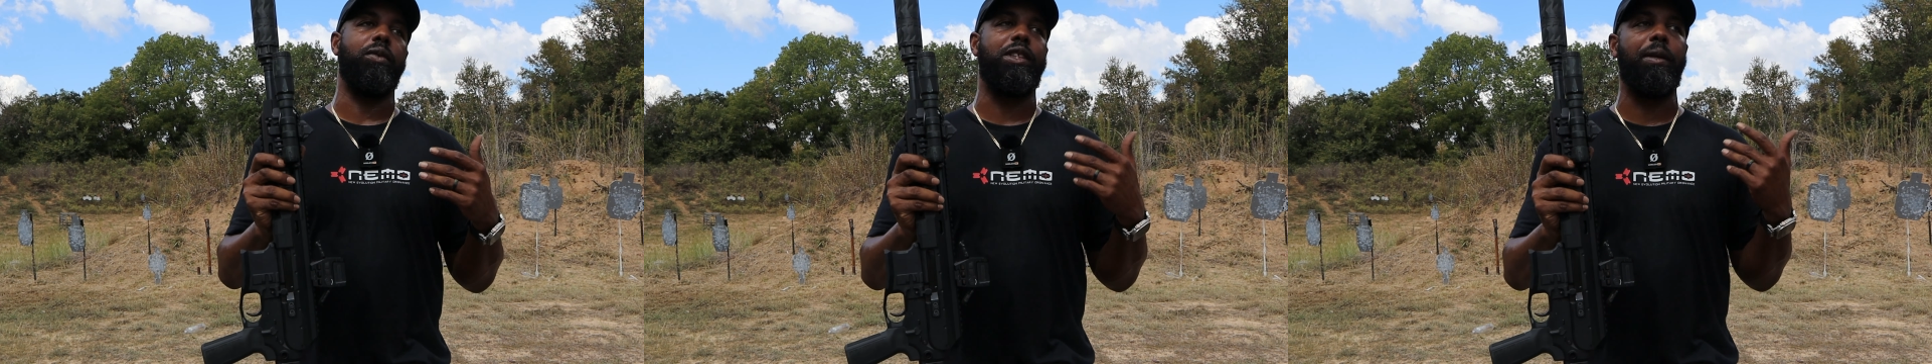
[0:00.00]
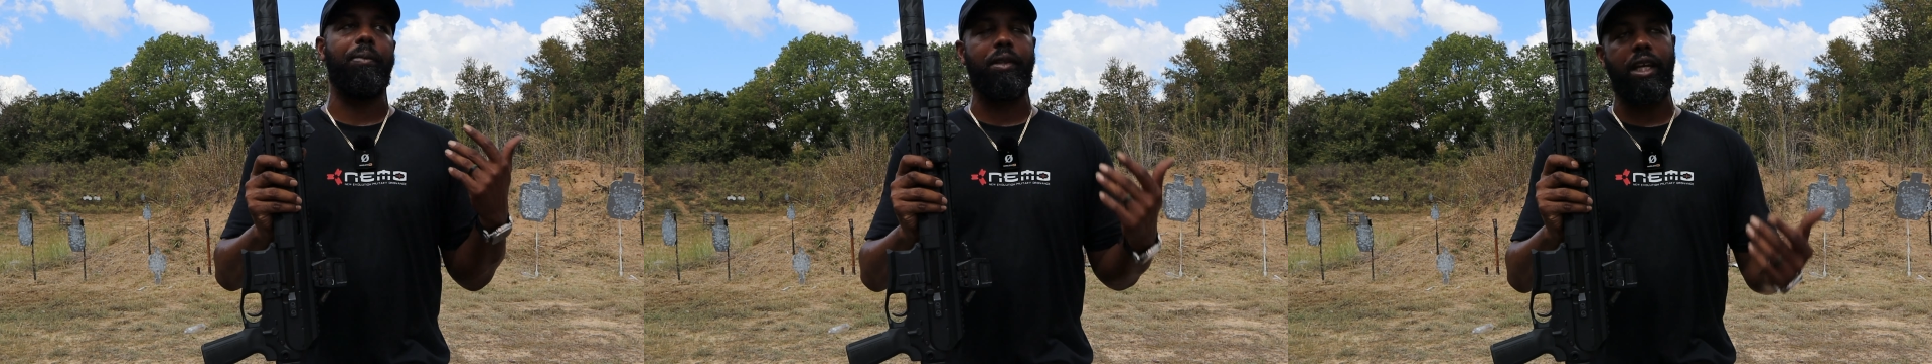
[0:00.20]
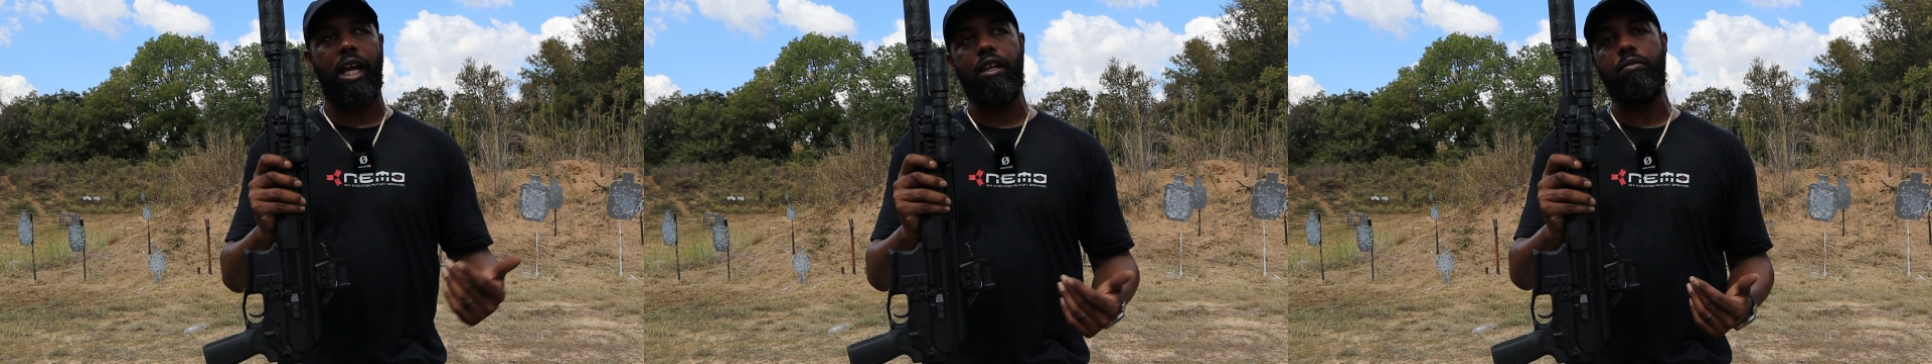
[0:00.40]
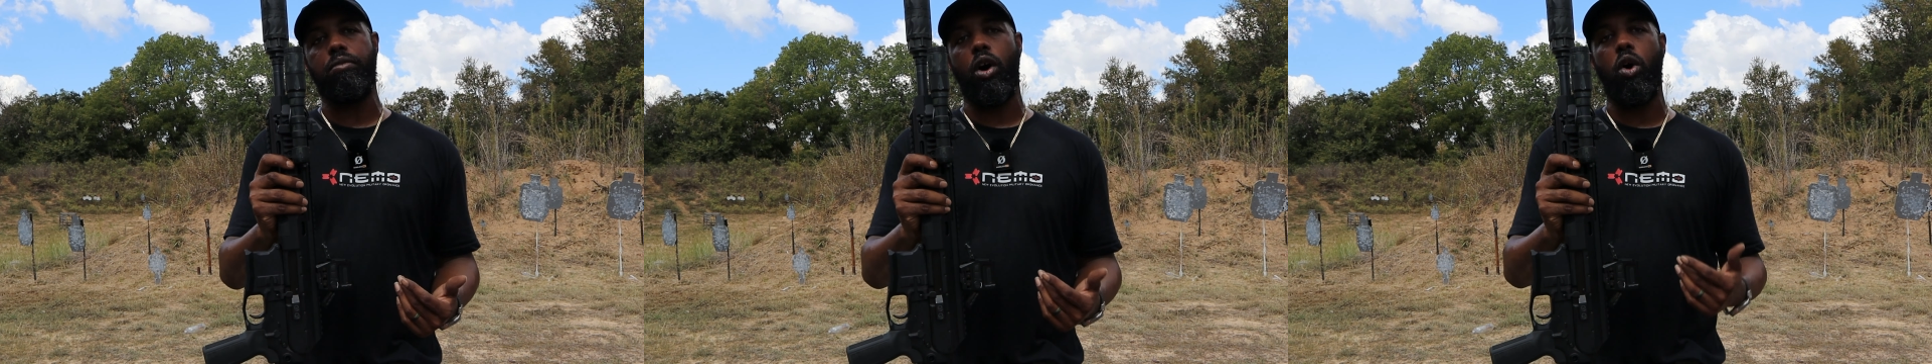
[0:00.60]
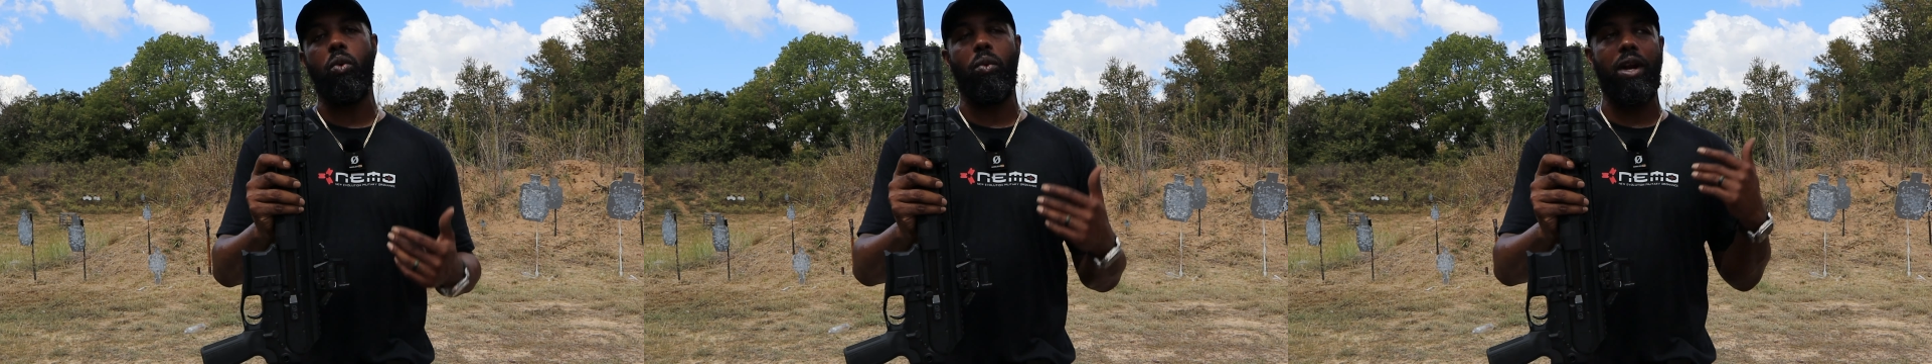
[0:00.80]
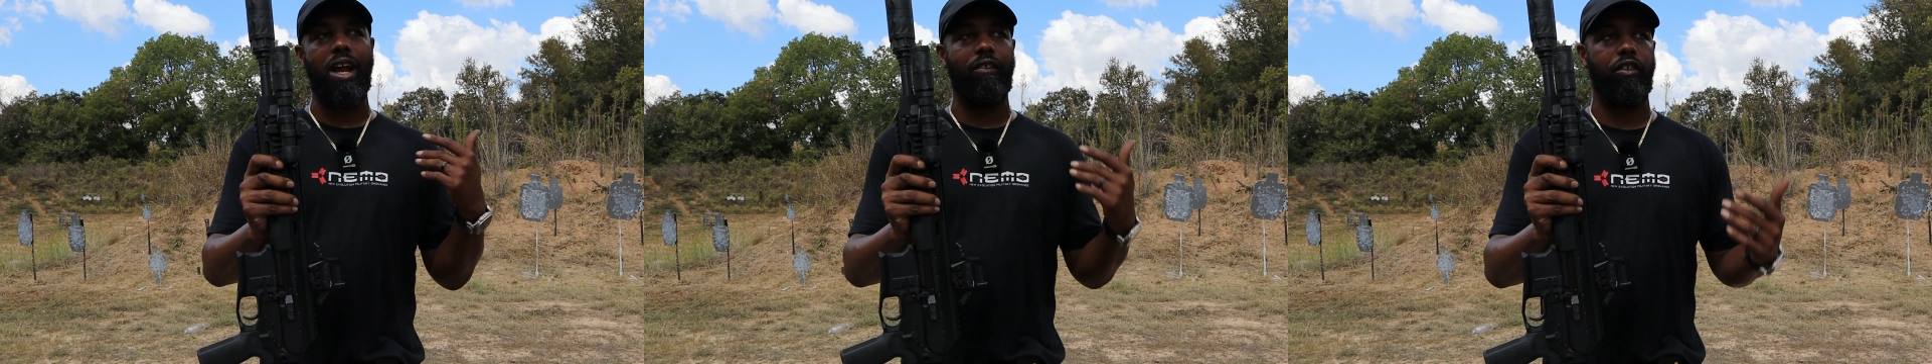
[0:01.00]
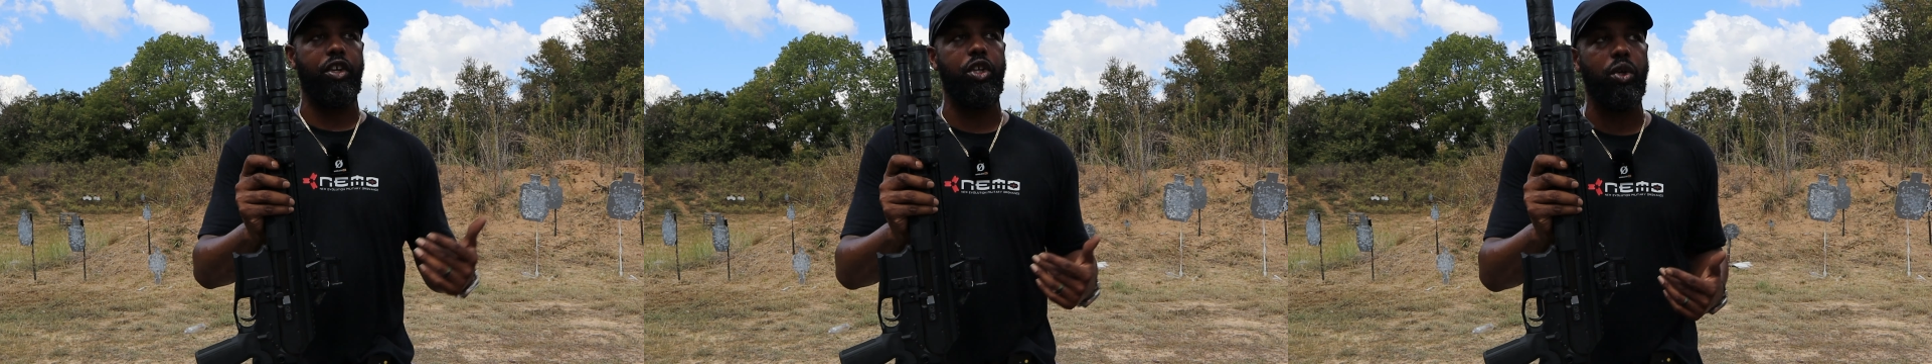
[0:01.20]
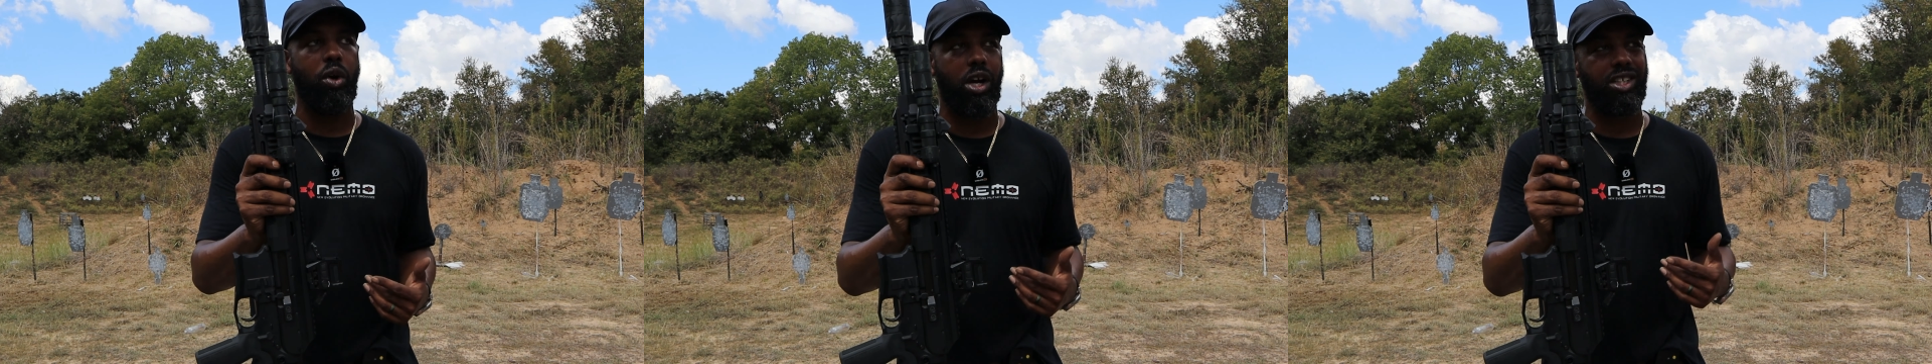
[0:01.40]
reciprocating bolt whenever
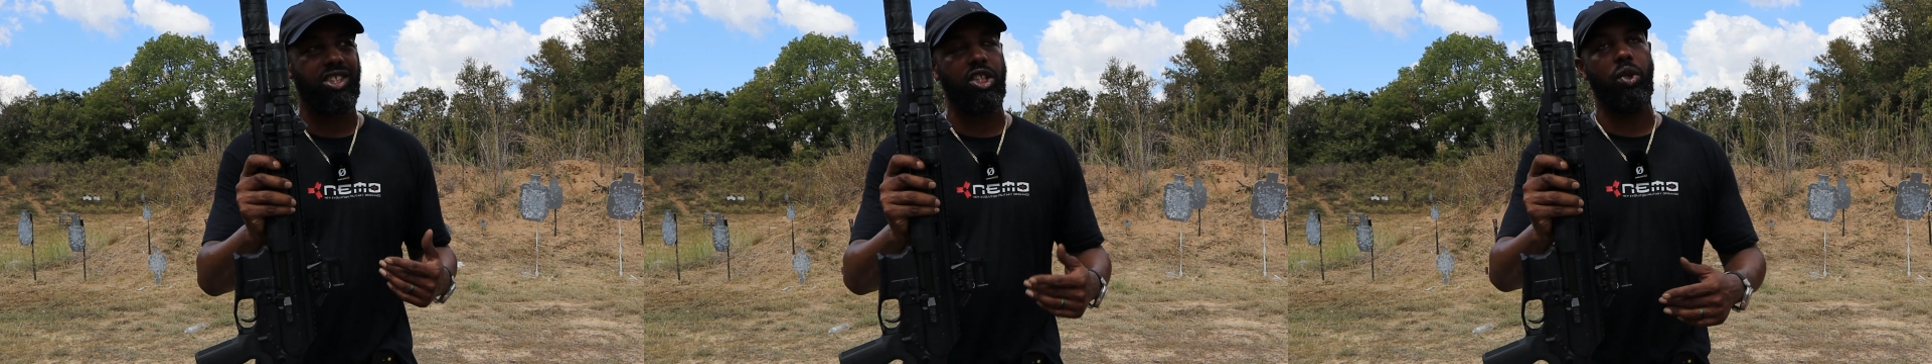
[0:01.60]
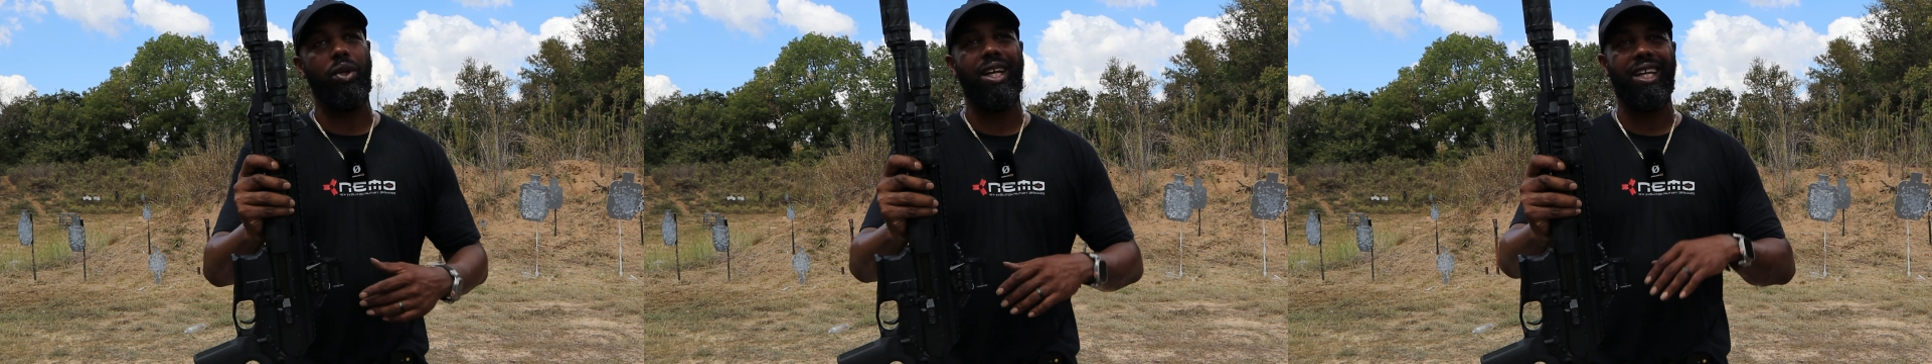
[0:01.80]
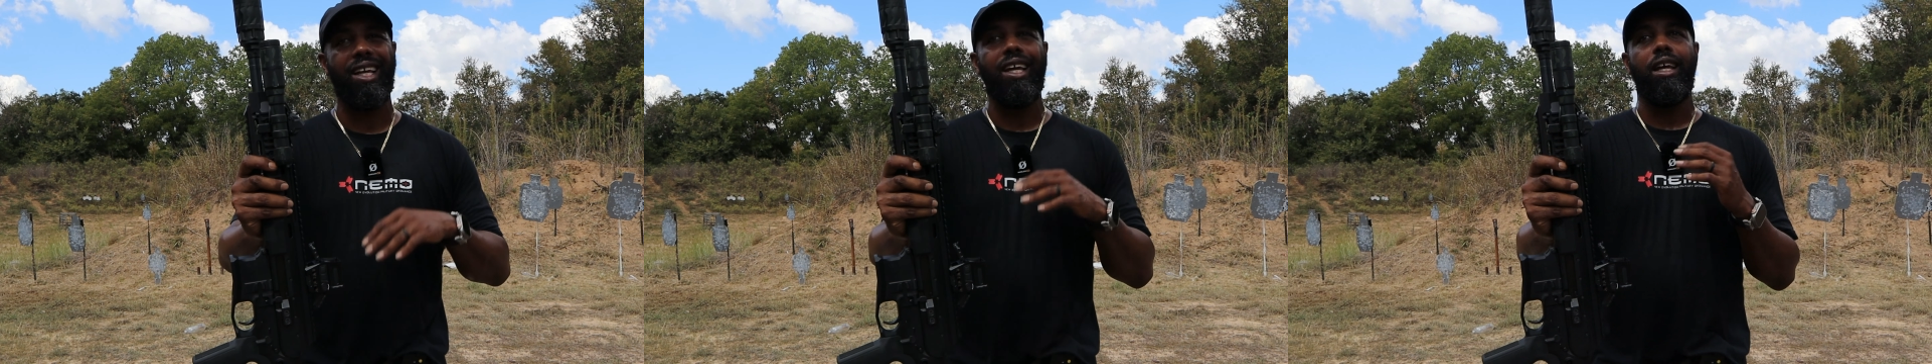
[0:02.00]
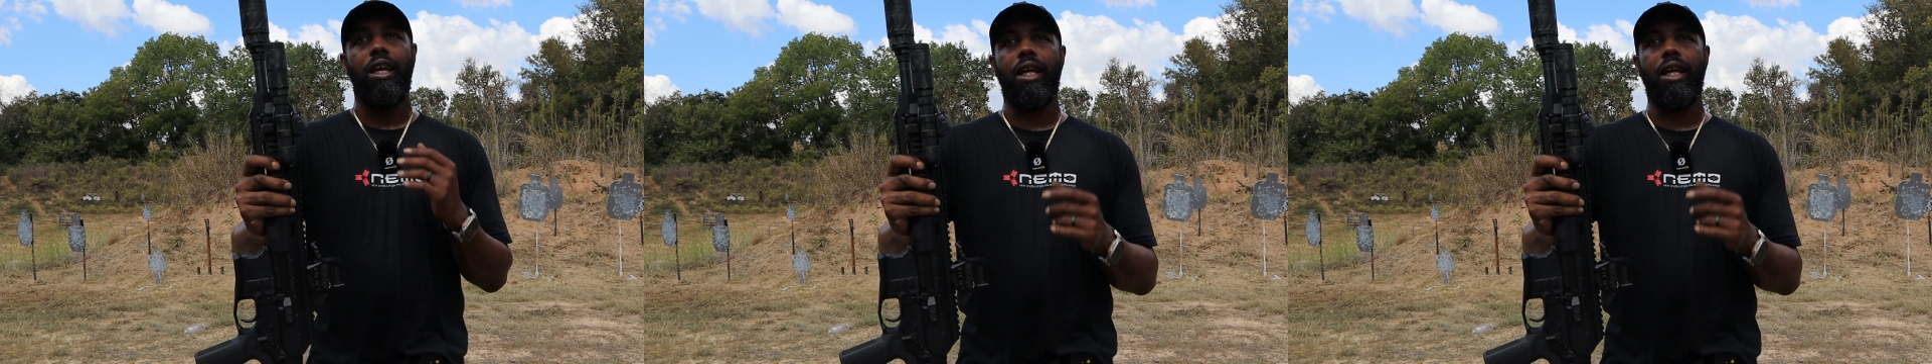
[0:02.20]
you are shooting,